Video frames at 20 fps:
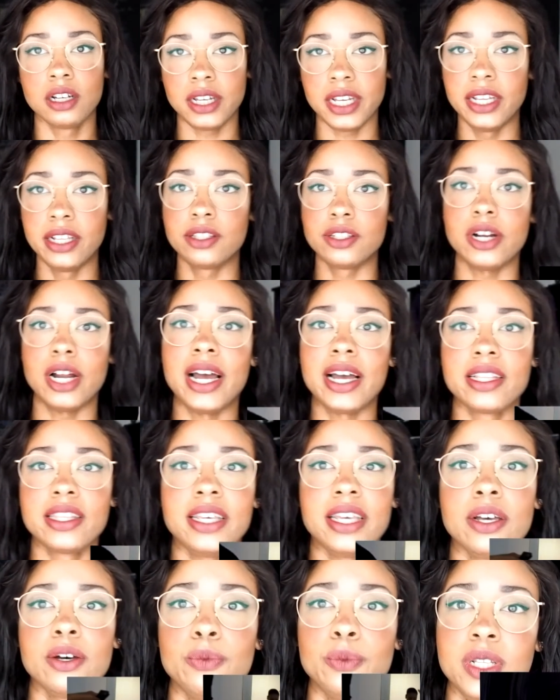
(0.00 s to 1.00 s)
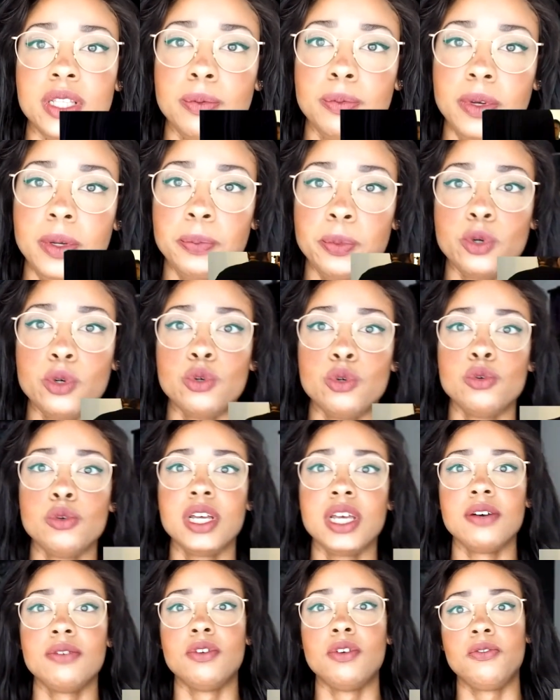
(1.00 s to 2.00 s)
interacting with people who
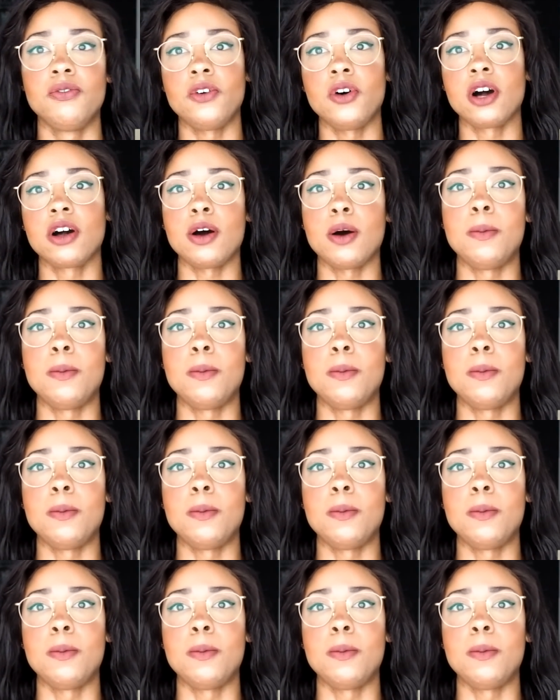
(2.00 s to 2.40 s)
give a fuck